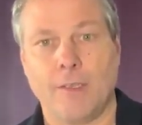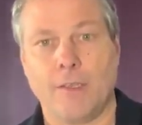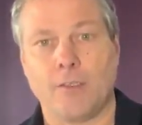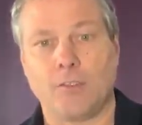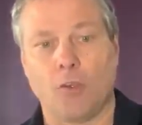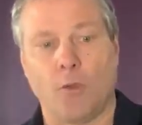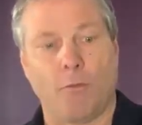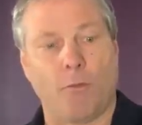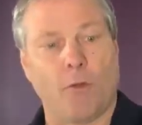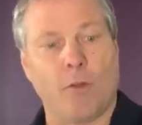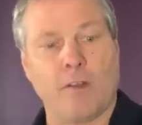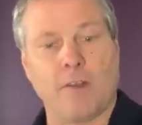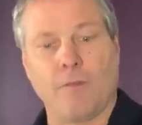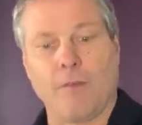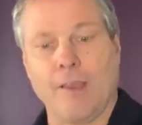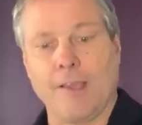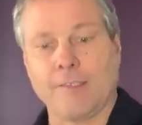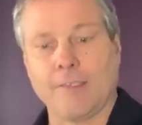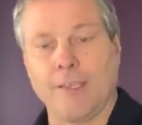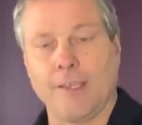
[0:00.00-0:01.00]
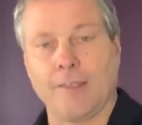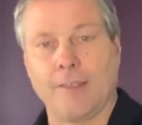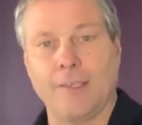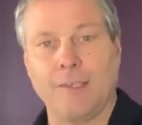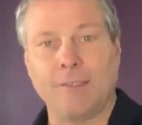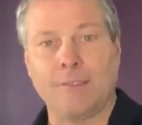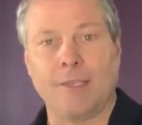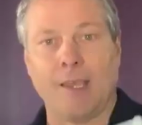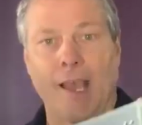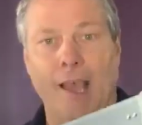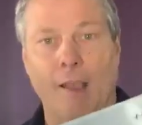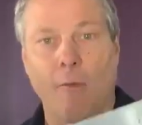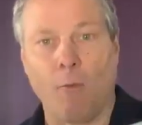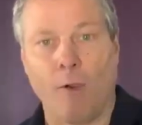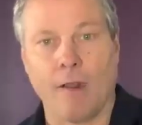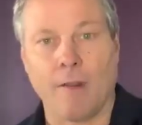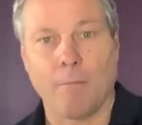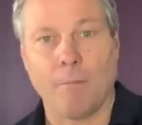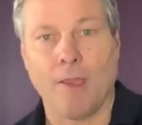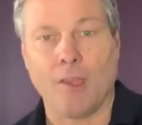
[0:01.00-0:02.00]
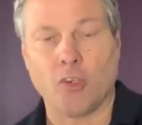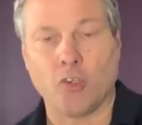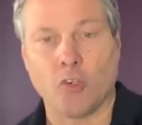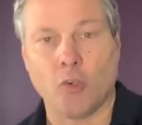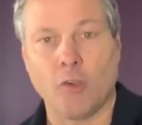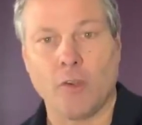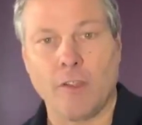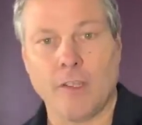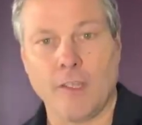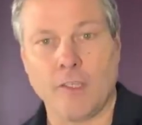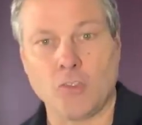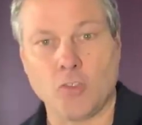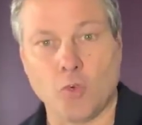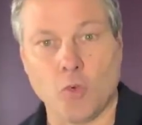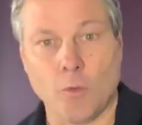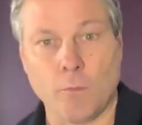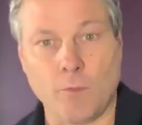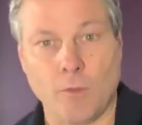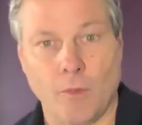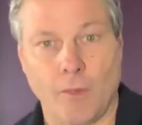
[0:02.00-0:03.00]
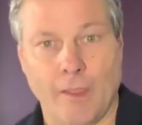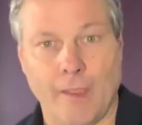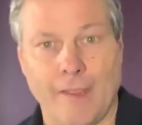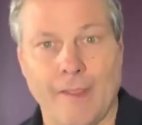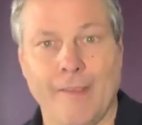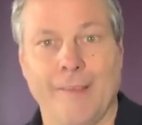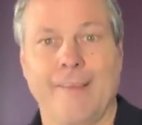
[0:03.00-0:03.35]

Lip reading: So for a device like this, I want to measure its group delay.